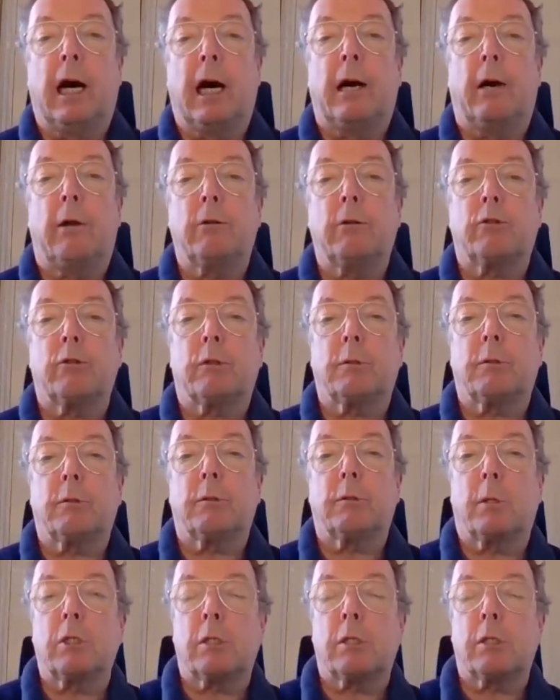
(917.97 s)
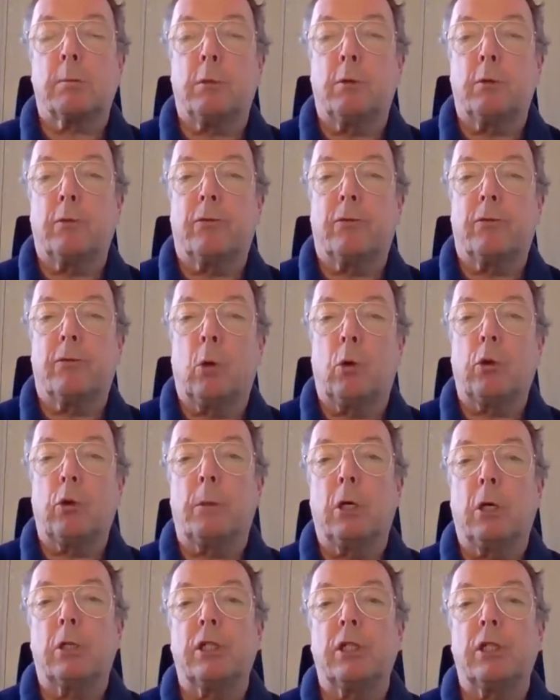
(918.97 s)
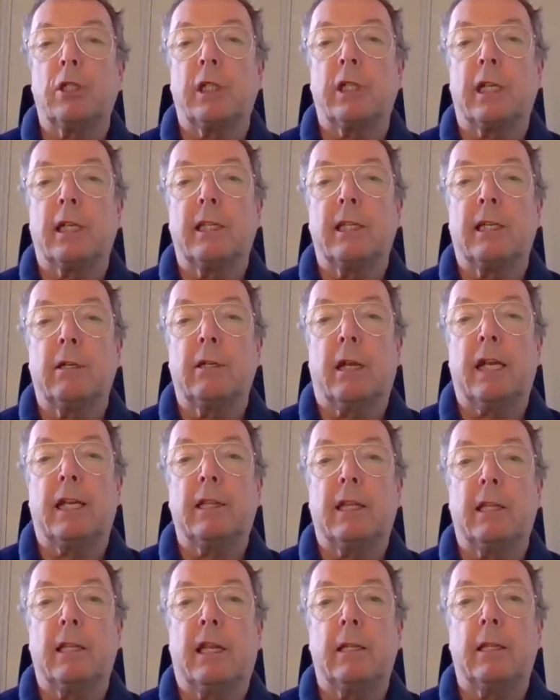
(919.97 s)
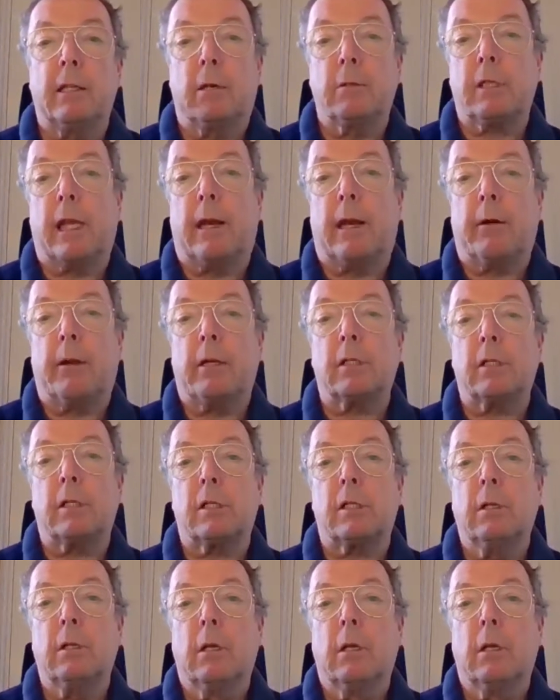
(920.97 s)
I was responsible for all the purchasing in those areas.